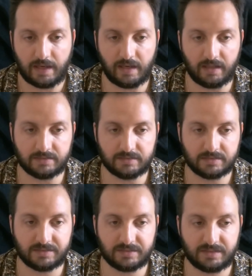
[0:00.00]
And
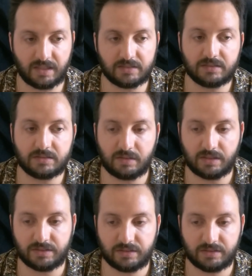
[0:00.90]
uh, the other
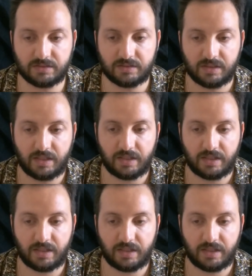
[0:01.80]
question,